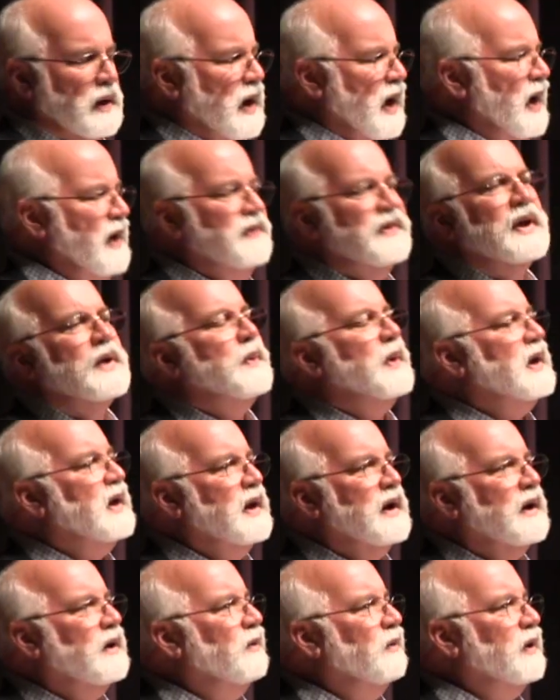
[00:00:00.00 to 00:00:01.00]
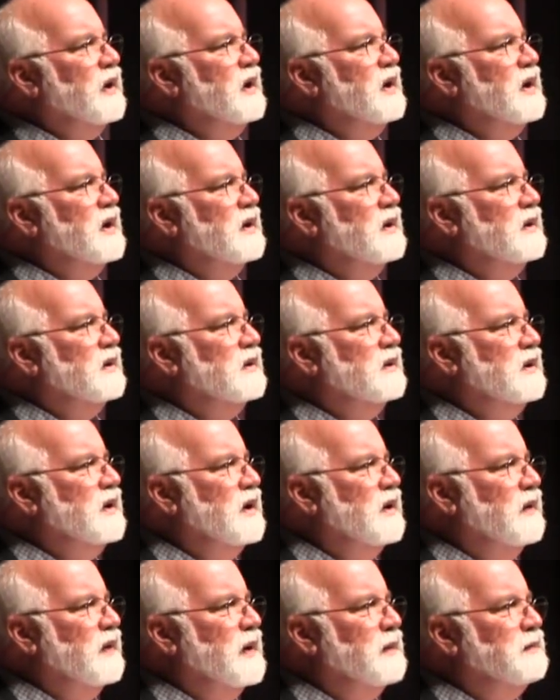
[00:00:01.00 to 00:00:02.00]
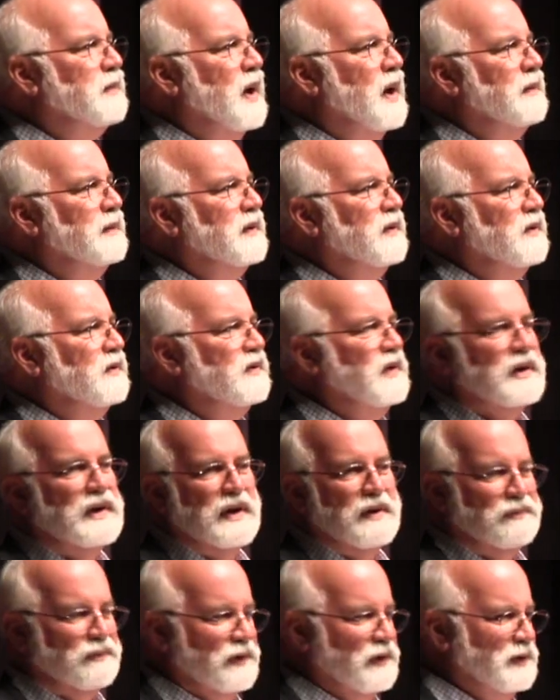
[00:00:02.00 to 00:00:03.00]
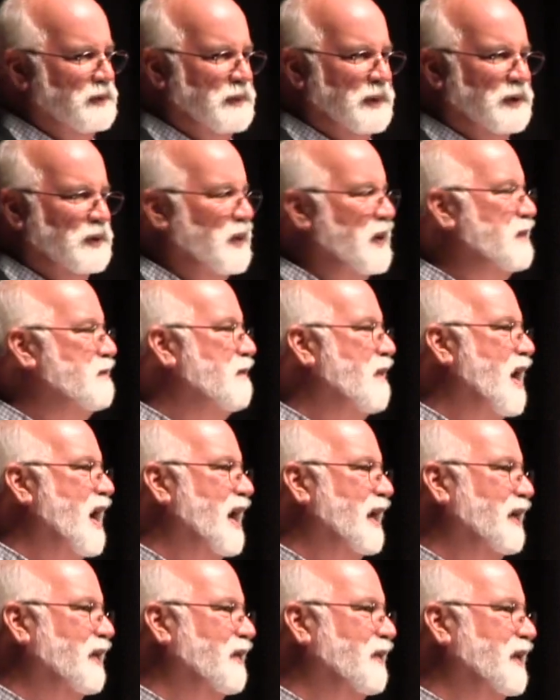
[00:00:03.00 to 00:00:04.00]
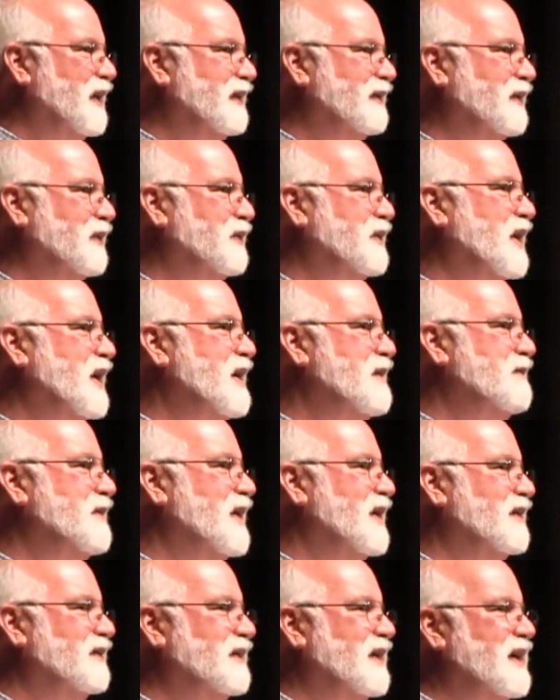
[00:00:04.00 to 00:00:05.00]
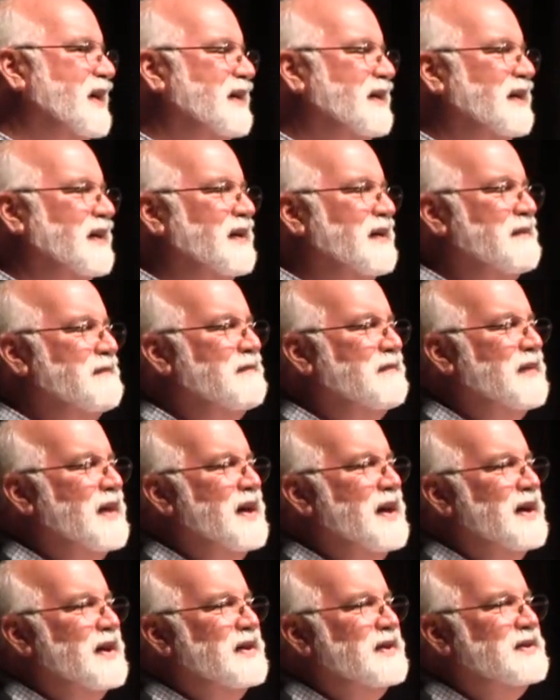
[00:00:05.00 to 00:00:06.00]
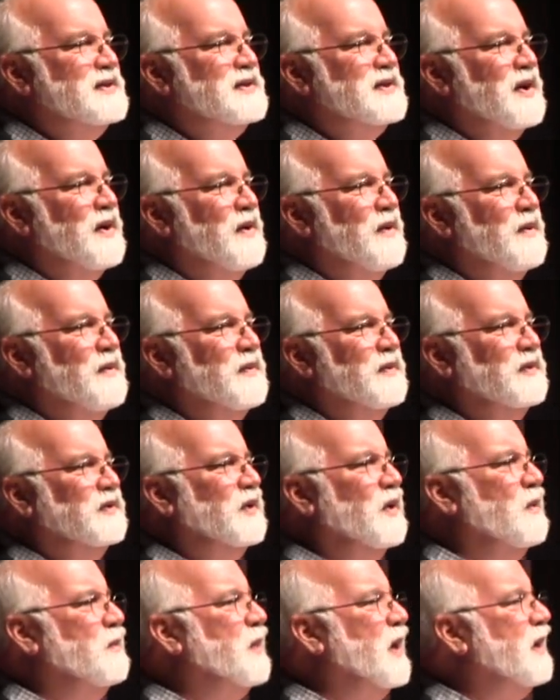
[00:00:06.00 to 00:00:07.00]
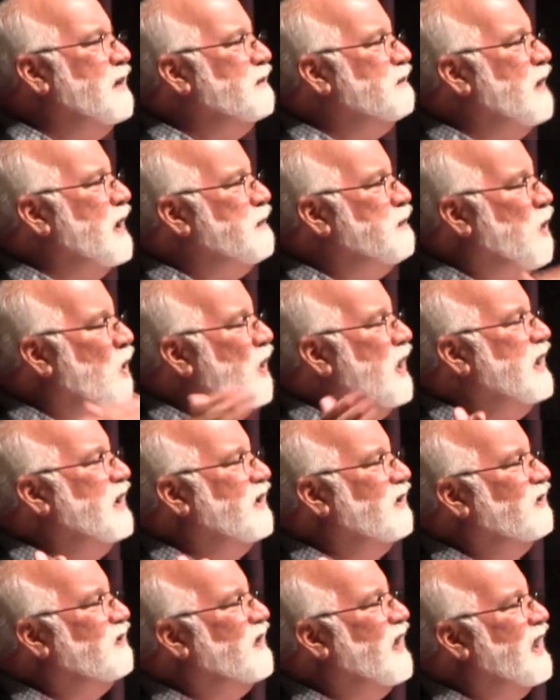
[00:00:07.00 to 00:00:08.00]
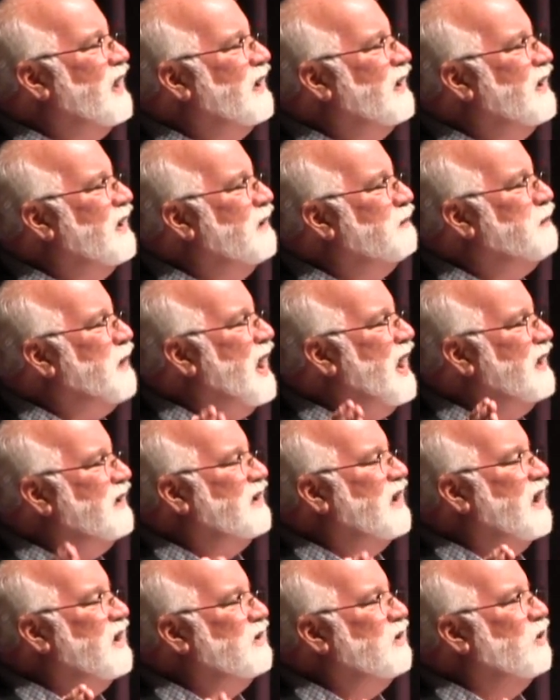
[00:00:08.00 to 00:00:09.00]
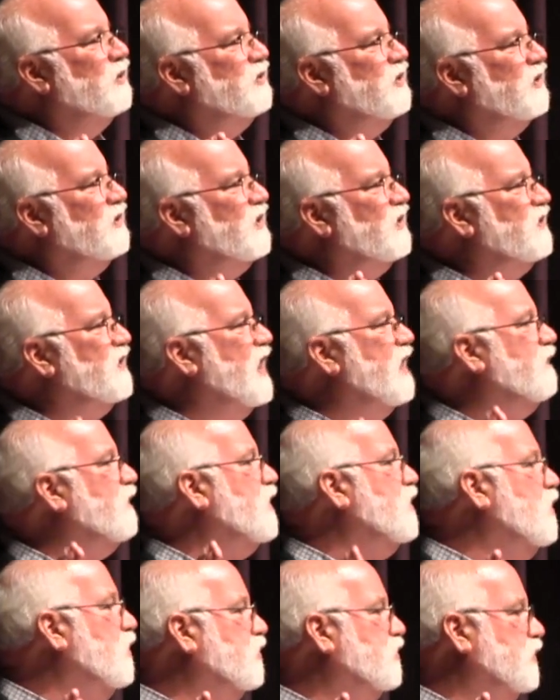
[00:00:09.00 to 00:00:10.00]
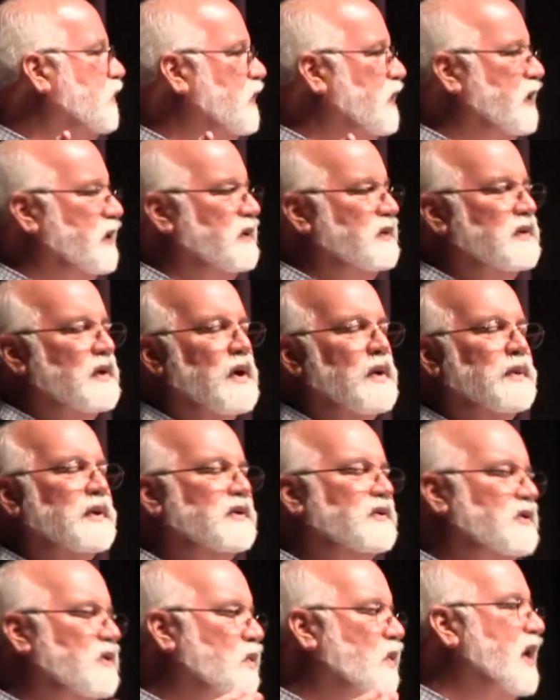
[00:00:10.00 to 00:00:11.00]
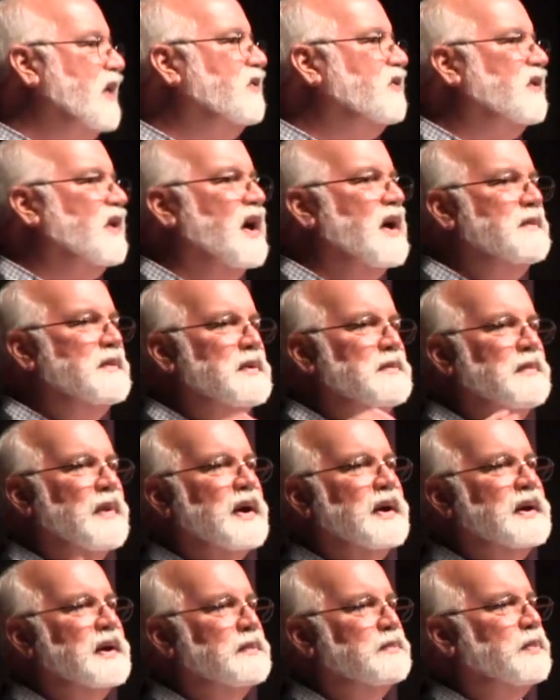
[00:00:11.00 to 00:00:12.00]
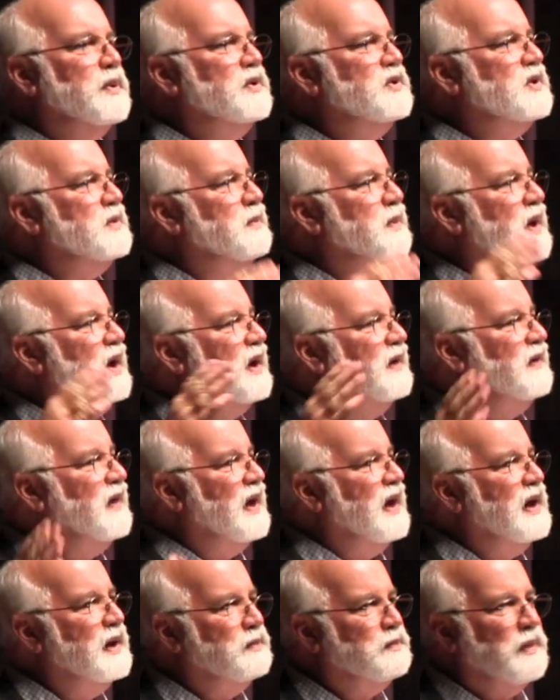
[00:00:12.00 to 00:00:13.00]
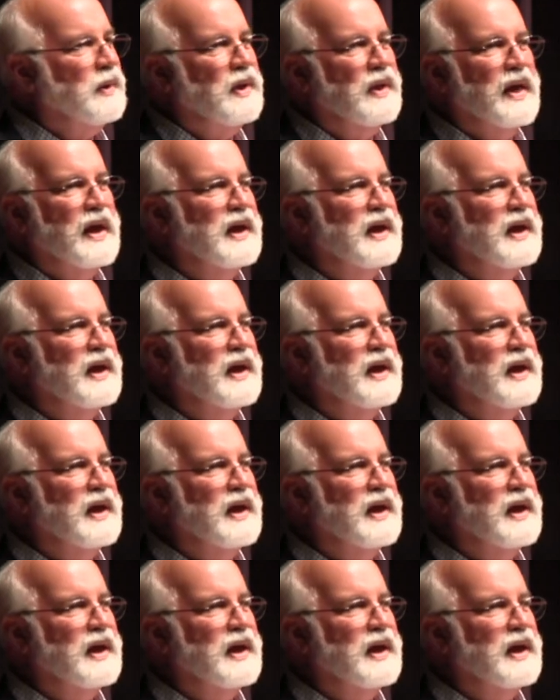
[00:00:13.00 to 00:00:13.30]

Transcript: I think we can agree, you know, that probably there's a difference between mono and leukemia, and so, so, but my point is that a, a, bad diagnosis is never neutral. It's always you waste time and money. It puts you behind the eight ball.